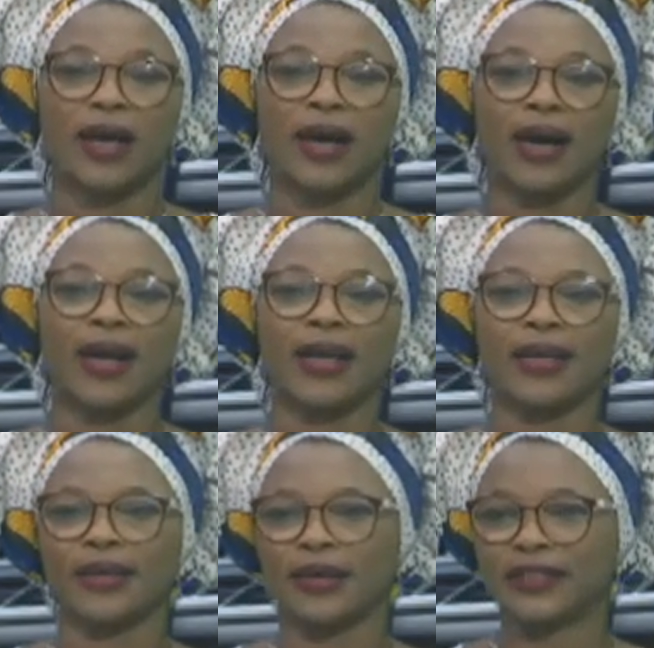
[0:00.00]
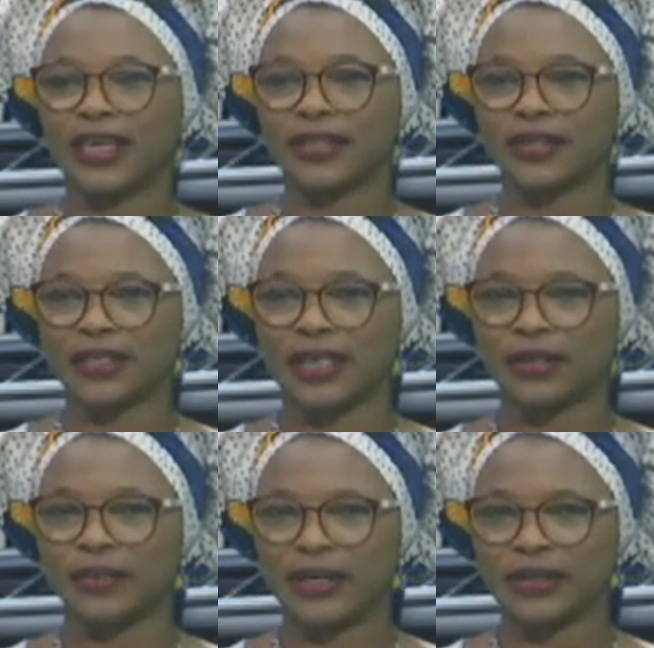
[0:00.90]
Ahead of the Edo State
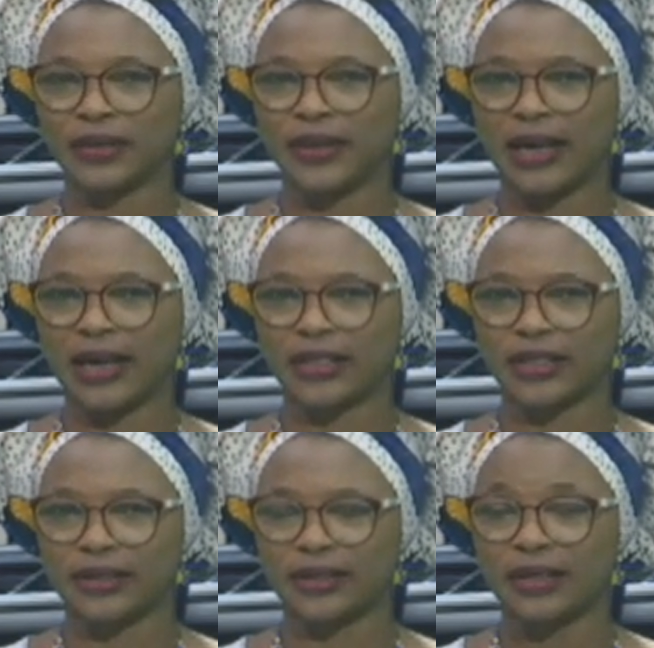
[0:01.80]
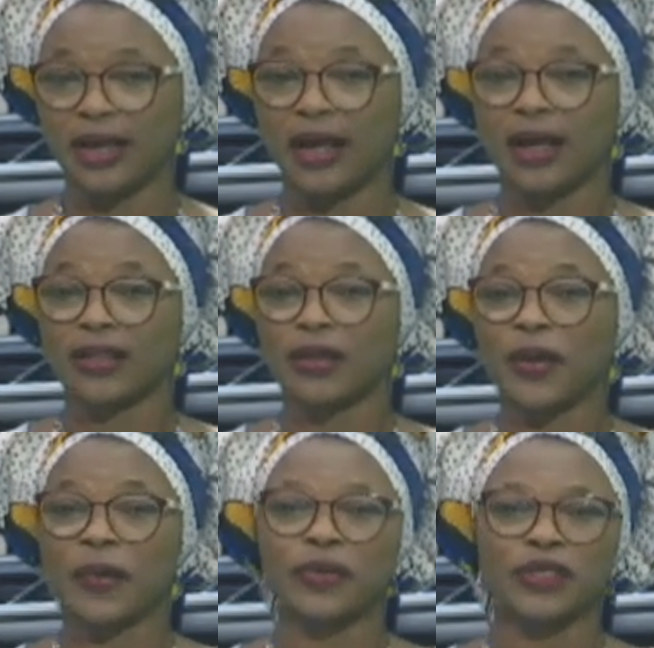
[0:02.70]
gubernatorial election, the People's